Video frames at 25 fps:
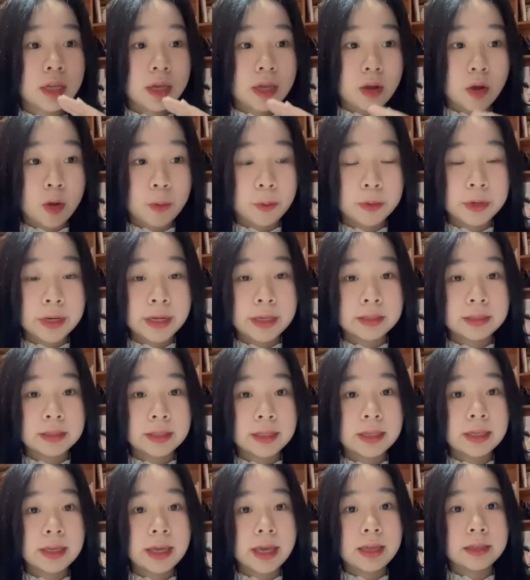
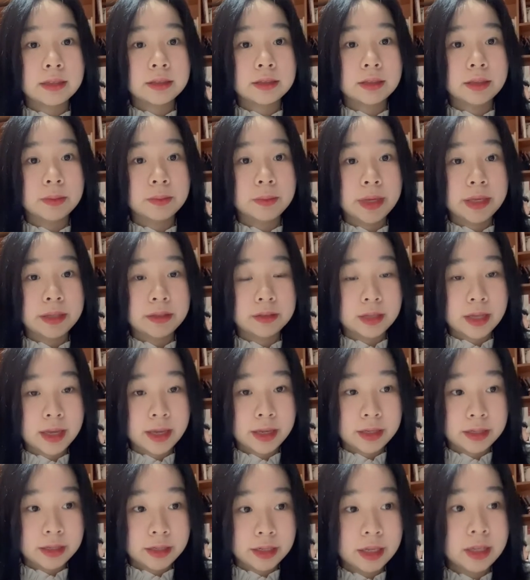operating and the
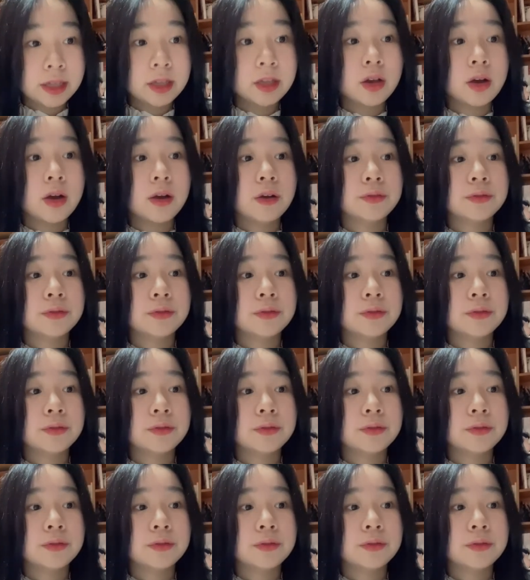maintaining of